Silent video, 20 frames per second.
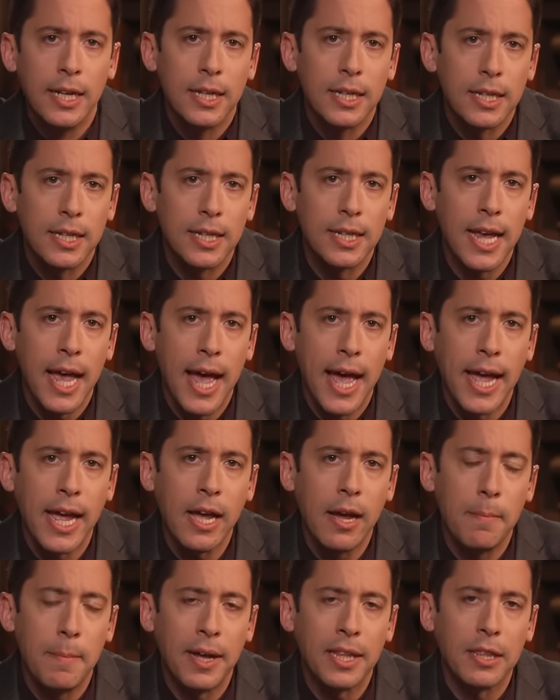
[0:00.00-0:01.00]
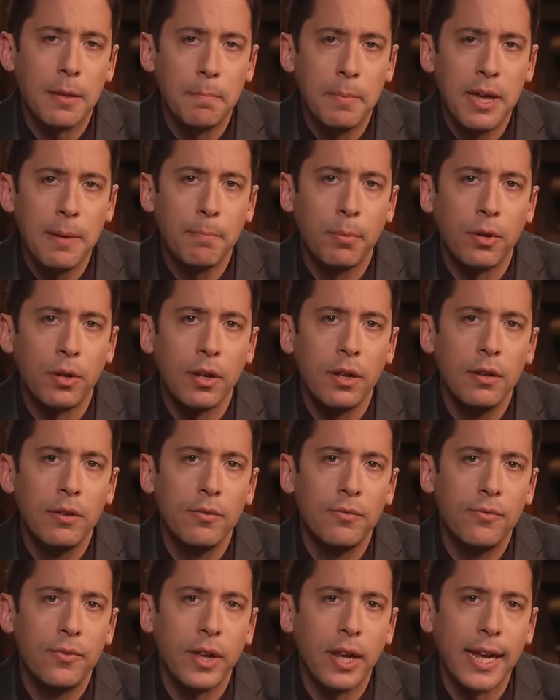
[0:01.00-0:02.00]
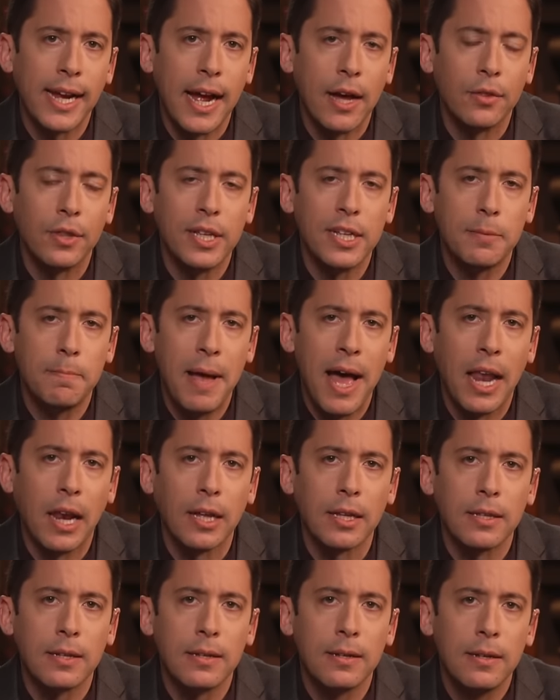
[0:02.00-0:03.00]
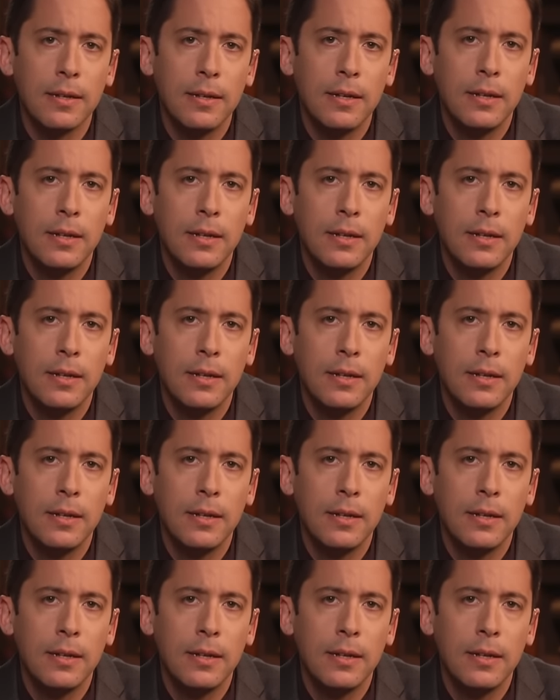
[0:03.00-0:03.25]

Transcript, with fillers: say about the people filling out these ballots?